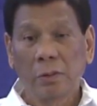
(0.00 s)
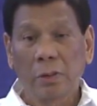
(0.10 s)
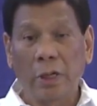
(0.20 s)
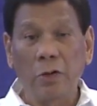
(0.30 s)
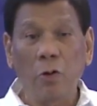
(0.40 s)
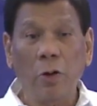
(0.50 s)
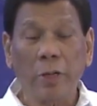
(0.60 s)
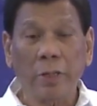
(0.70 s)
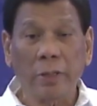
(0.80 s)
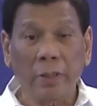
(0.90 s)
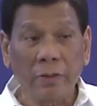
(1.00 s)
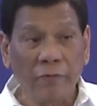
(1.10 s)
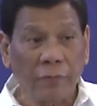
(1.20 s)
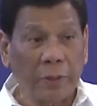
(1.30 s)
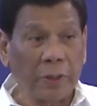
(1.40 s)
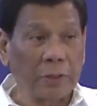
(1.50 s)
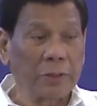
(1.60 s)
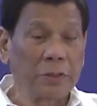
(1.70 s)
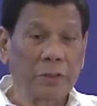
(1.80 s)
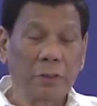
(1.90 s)
And who are the
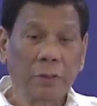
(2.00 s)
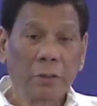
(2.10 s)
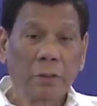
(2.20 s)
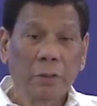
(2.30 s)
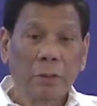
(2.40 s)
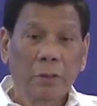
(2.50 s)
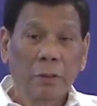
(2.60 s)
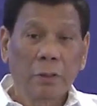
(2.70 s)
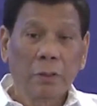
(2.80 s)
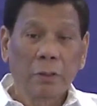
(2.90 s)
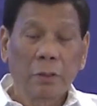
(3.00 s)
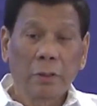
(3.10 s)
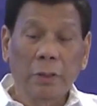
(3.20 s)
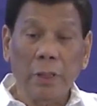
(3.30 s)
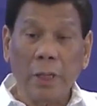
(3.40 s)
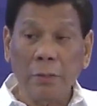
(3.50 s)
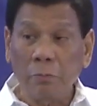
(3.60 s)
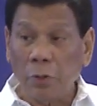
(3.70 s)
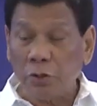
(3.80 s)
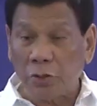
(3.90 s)
infidels? The
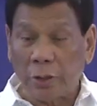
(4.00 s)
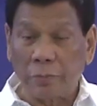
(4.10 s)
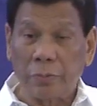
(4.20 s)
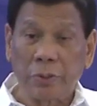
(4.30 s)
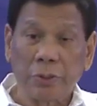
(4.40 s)
non-Muslims.